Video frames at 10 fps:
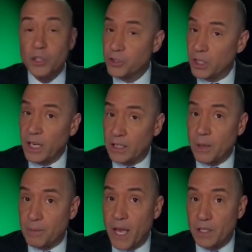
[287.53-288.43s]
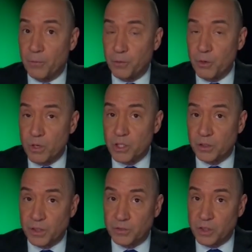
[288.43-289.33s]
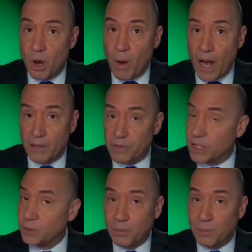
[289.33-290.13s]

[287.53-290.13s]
So you're going to end up getting a few inches of snow out of this.